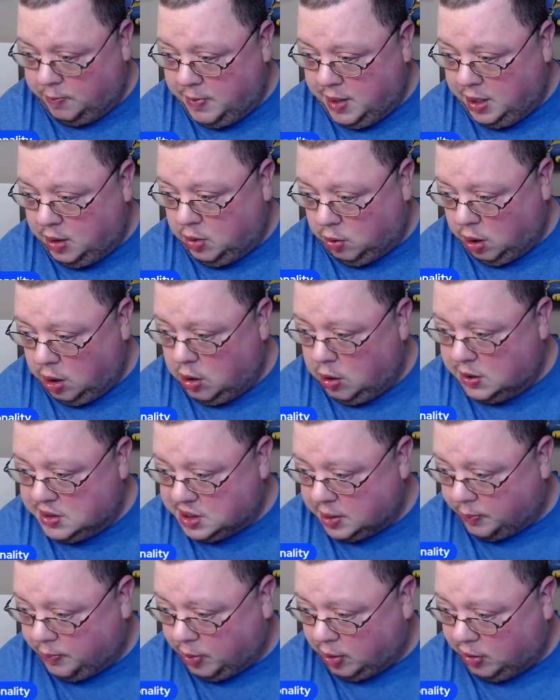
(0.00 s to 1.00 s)
me grow as
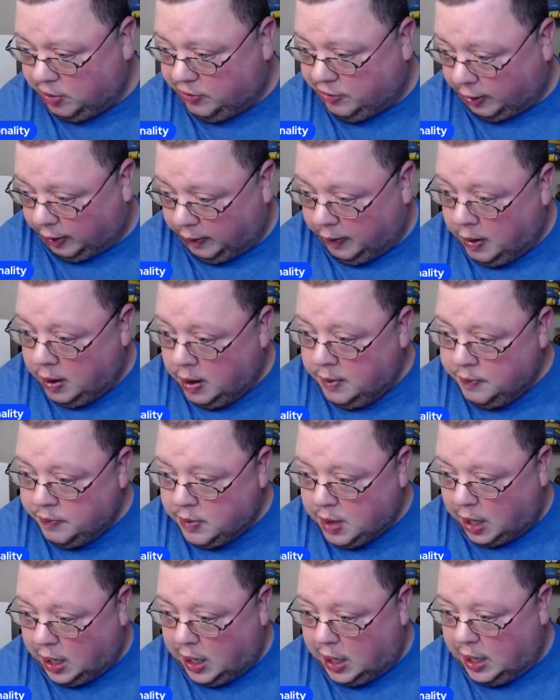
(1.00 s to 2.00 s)
a person.
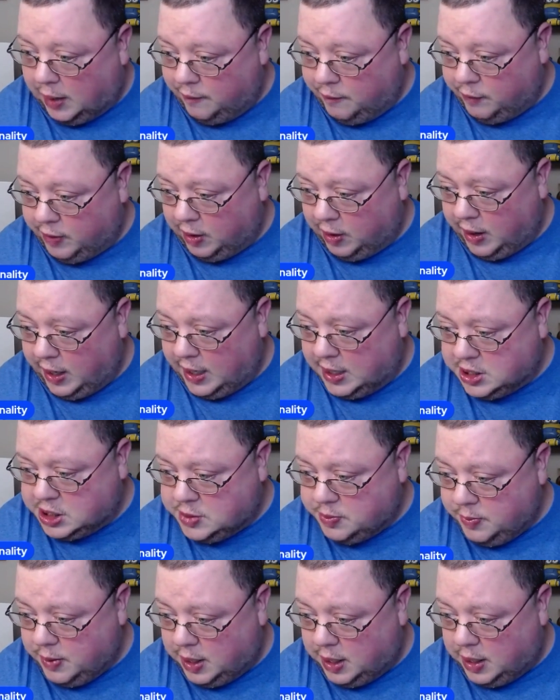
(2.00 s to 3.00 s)
Very
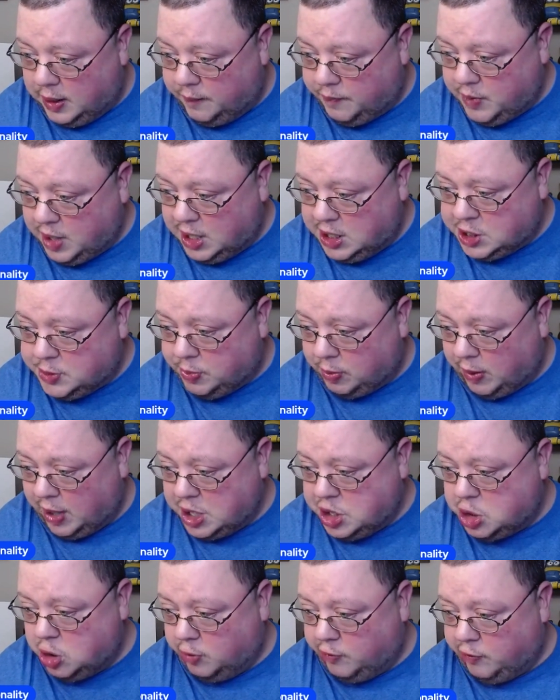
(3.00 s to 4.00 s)

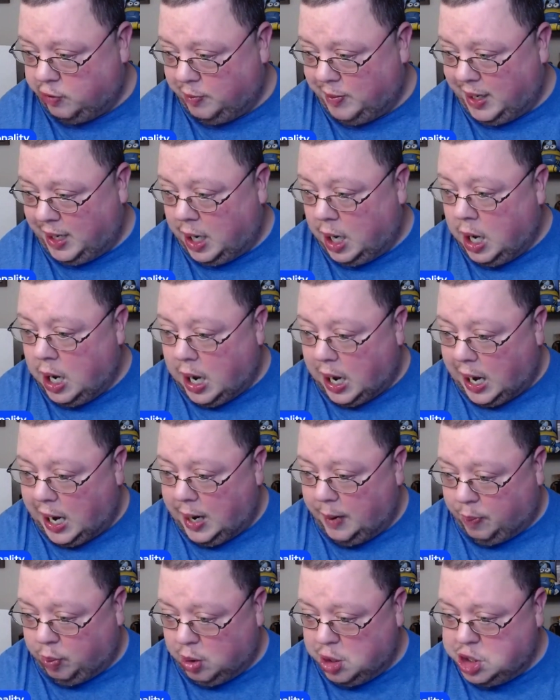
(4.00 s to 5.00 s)
inspirational for me. I
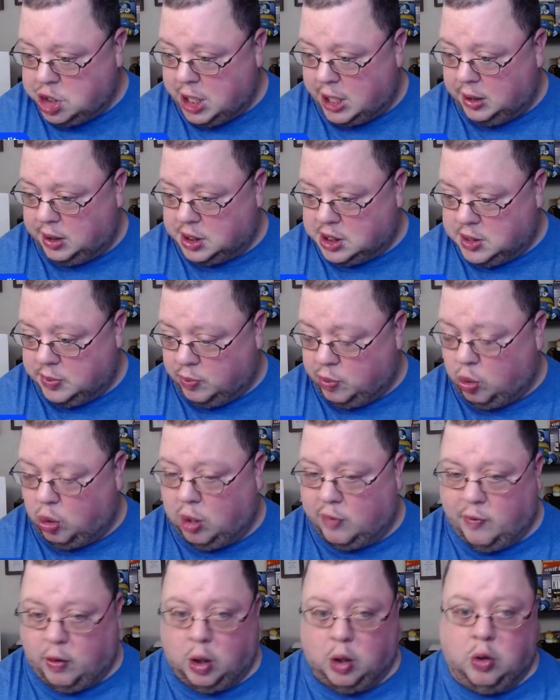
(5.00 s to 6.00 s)
appreciate the support
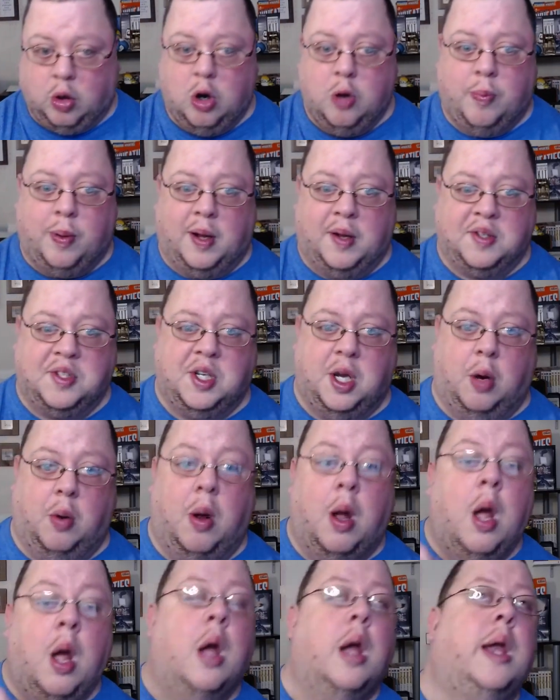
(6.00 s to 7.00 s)
of our group also.
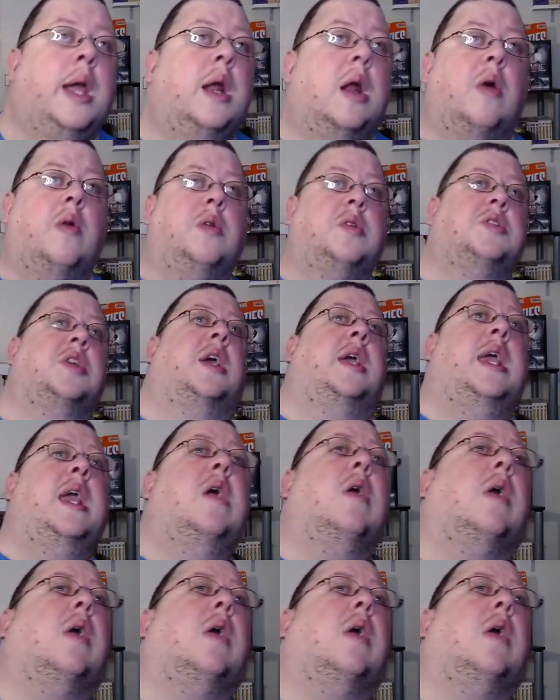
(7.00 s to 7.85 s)
You know, to hear